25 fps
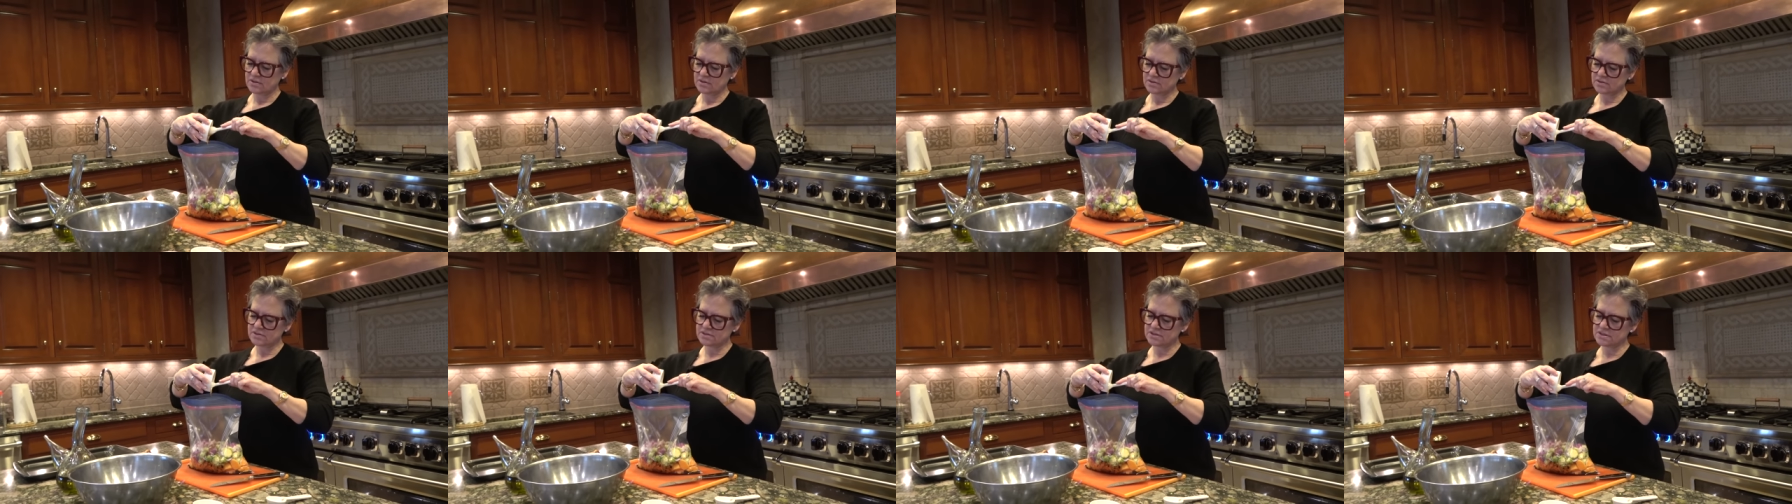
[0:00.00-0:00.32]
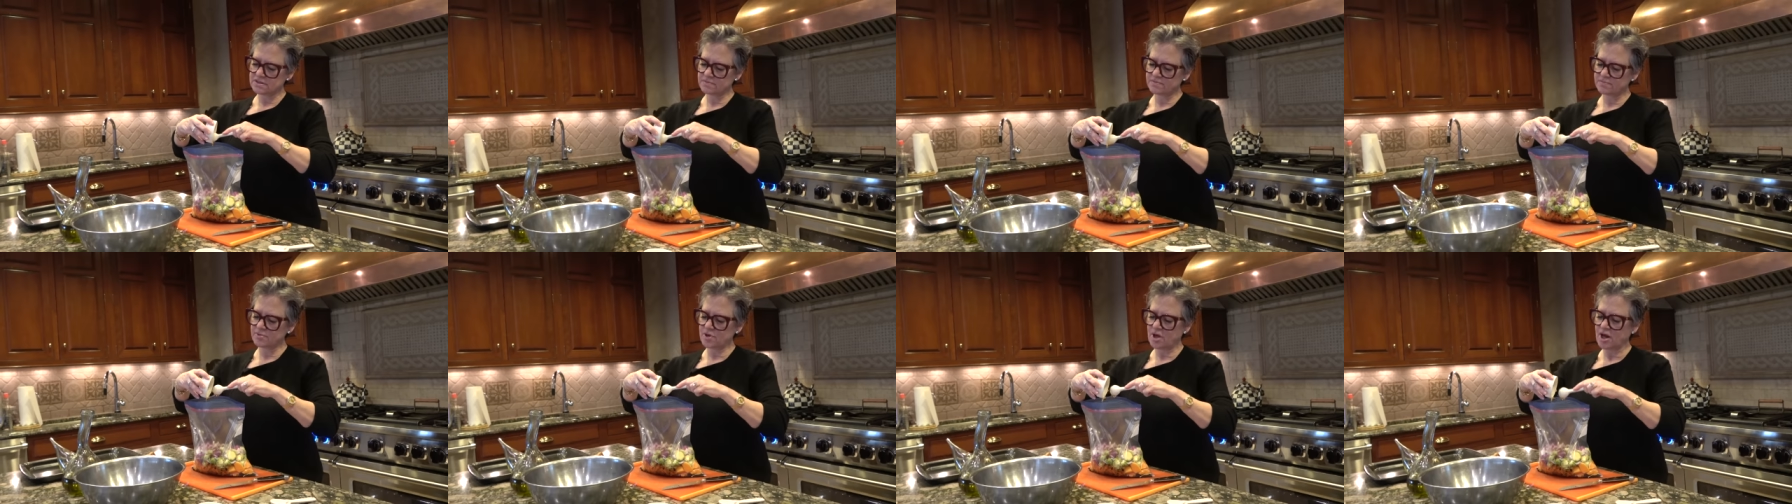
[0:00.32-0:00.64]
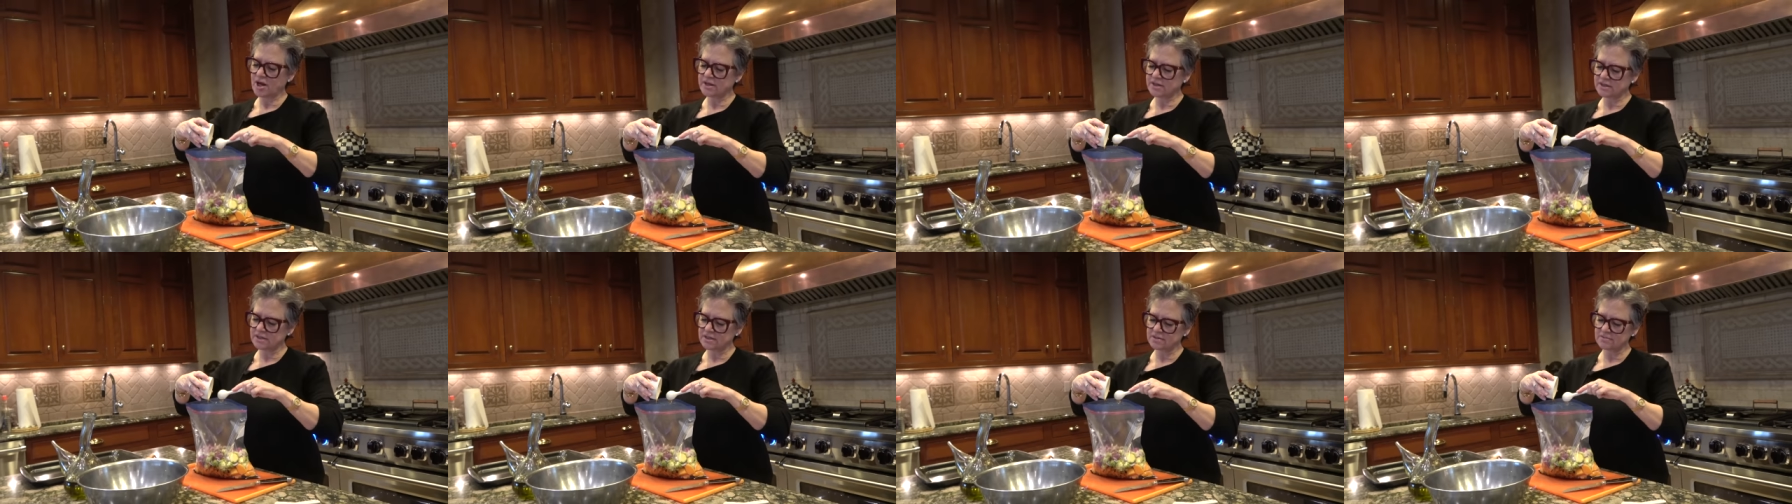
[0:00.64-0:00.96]
because the
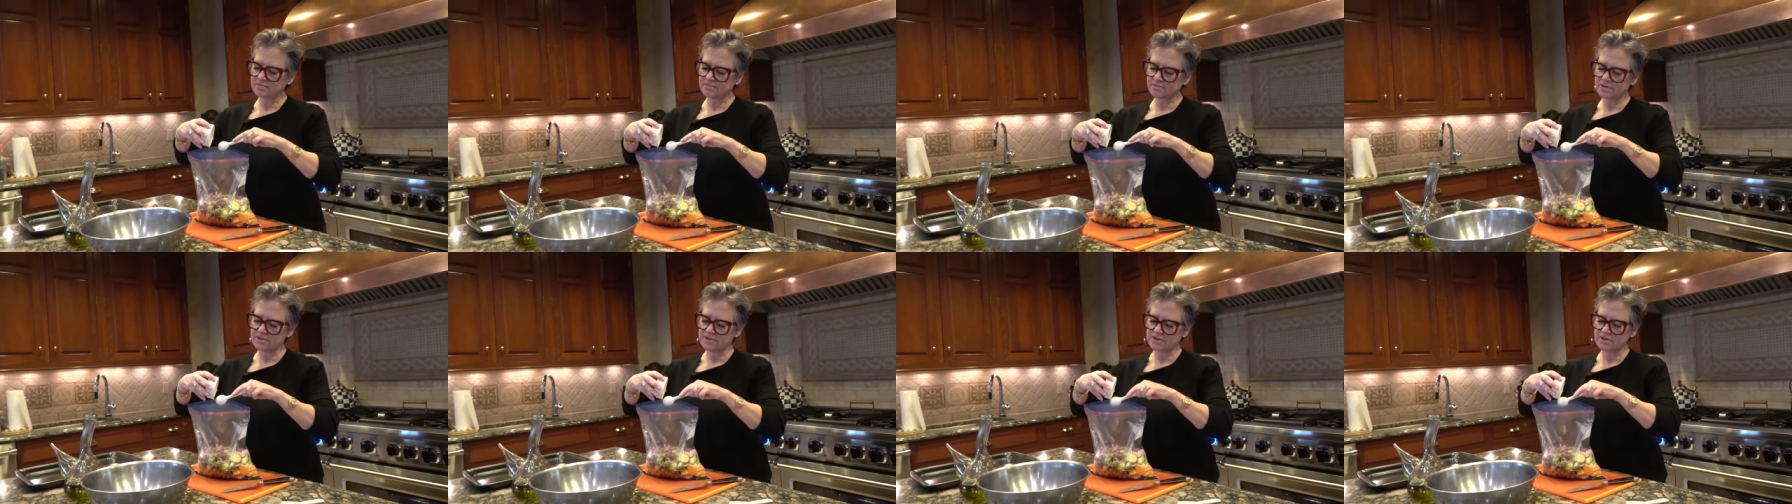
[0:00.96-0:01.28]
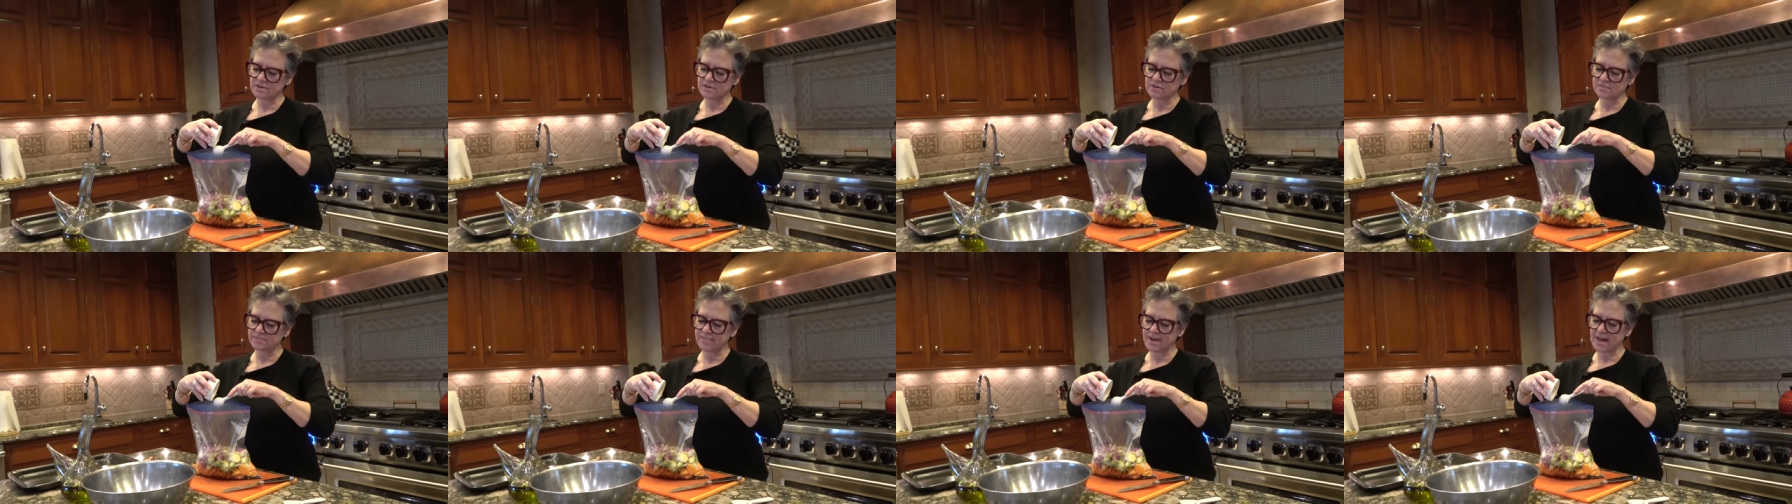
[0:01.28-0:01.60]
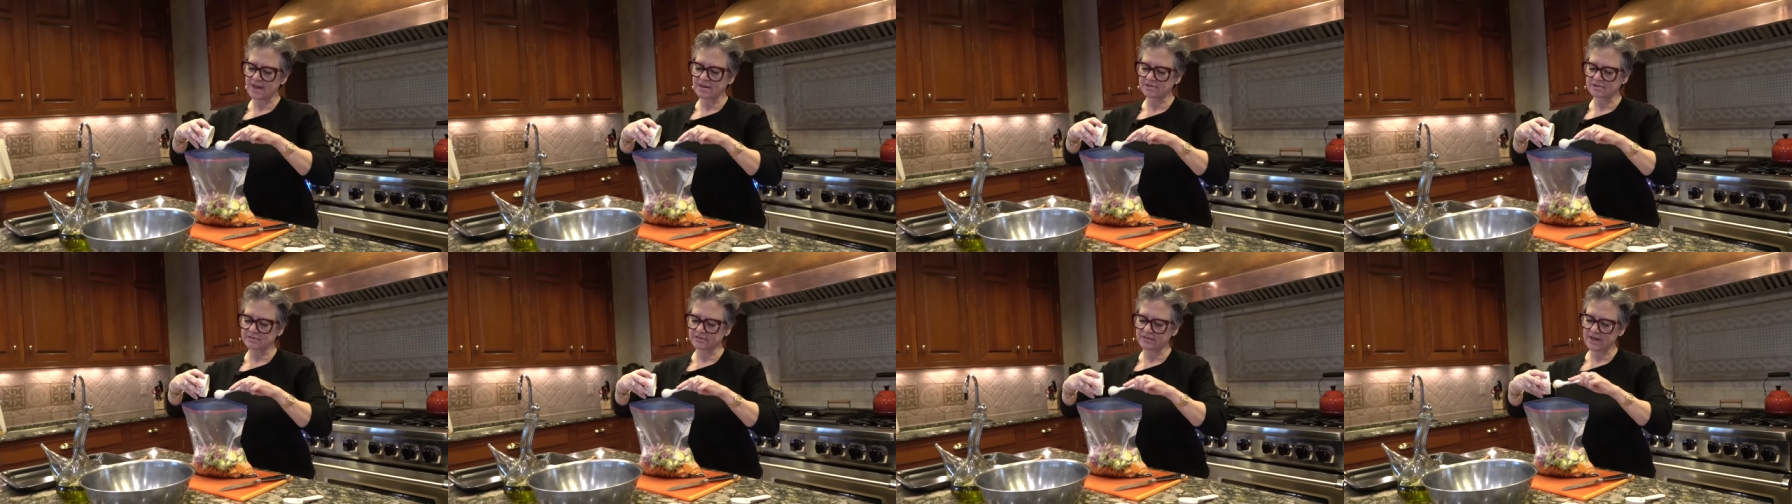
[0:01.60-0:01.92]
honey is gonna
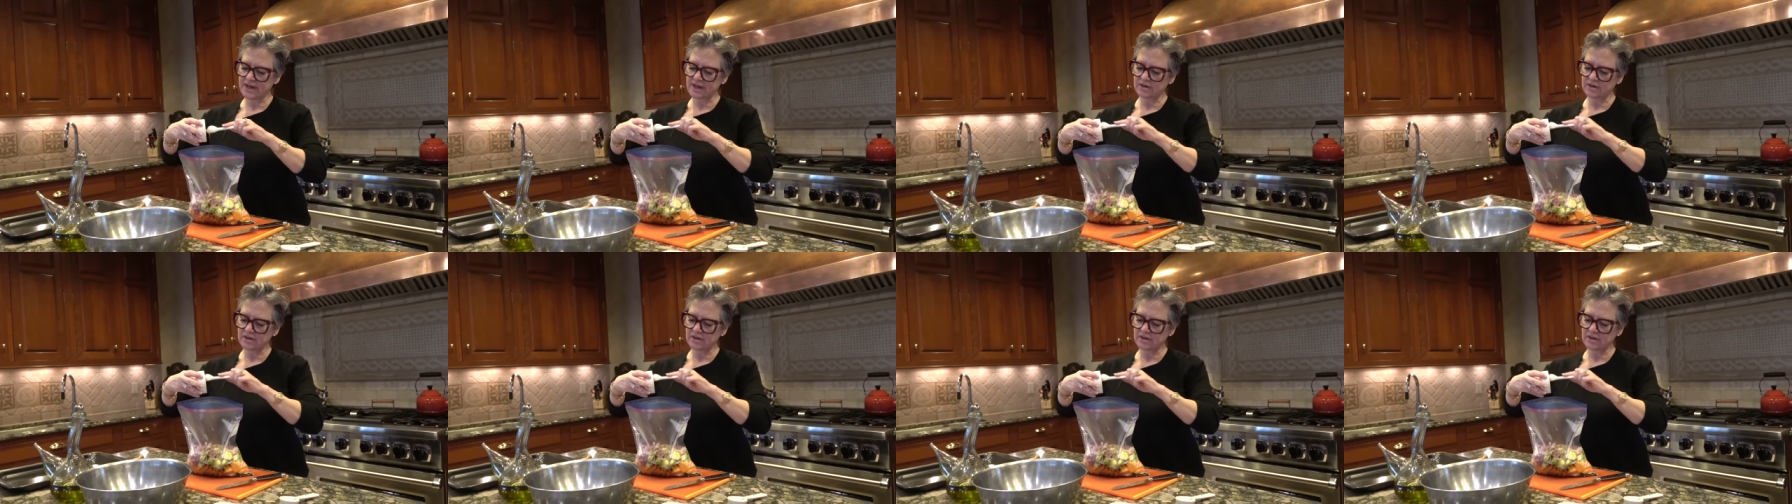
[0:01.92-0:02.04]
balance